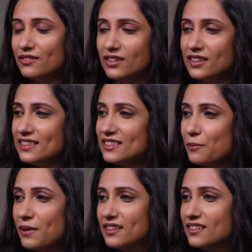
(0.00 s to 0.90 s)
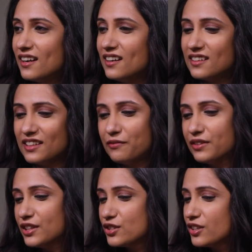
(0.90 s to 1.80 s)
world in some other country
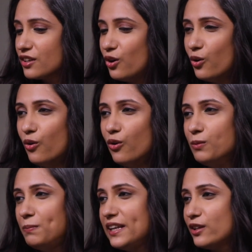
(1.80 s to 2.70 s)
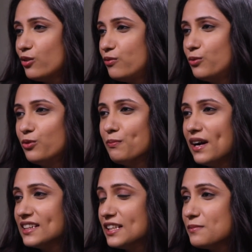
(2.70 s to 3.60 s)
finishing a whole plate of food
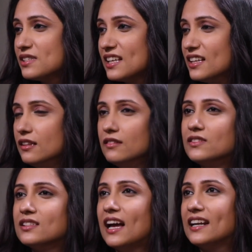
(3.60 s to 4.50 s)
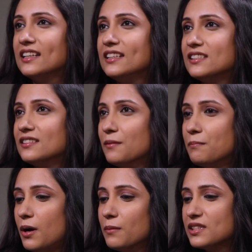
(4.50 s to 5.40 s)
by themselves, and these
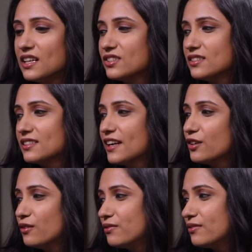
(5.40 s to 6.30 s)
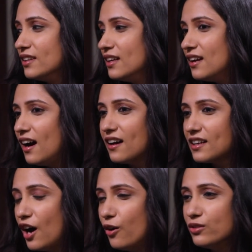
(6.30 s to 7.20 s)
moms are just kind of
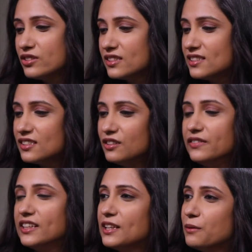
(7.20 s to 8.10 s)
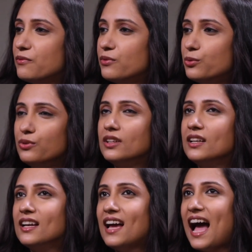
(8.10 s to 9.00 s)
around just serving them food,
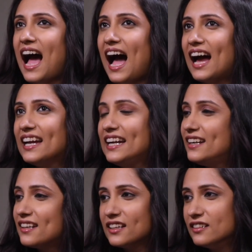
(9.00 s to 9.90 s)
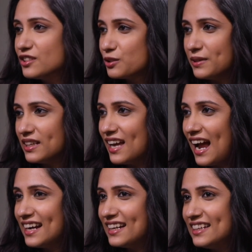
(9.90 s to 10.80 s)
it triggers me.
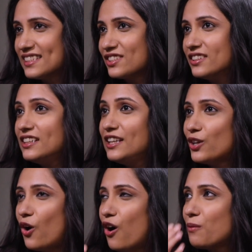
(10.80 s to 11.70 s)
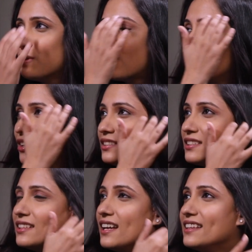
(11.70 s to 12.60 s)
And it's really wrong
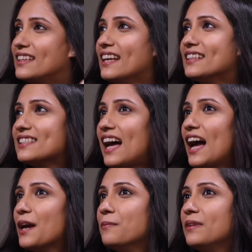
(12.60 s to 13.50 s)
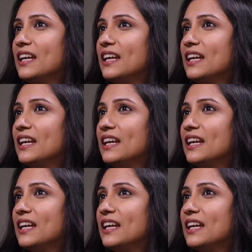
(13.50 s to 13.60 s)
because I'm